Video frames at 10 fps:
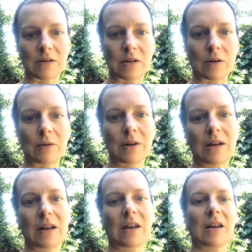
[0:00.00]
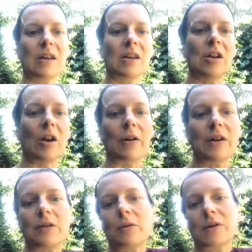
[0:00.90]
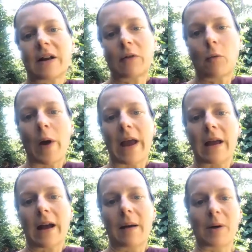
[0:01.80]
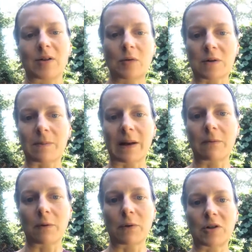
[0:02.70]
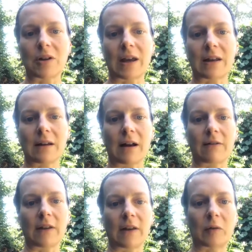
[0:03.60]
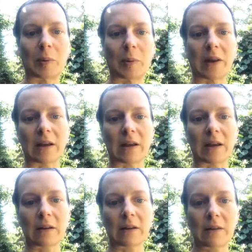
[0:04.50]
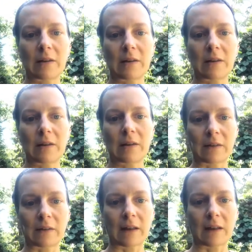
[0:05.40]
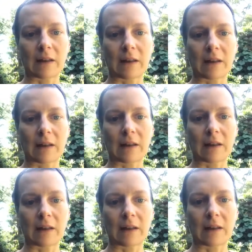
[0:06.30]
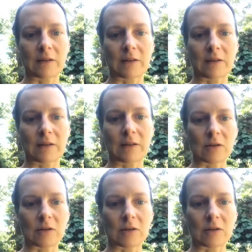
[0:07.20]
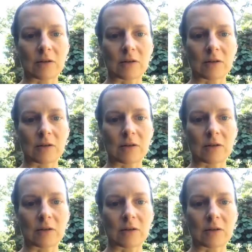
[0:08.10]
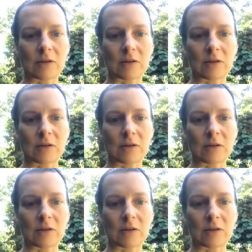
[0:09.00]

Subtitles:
So, you know, you always have to weigh how much you want to spend with what you get out of things, but like that's your choices basically.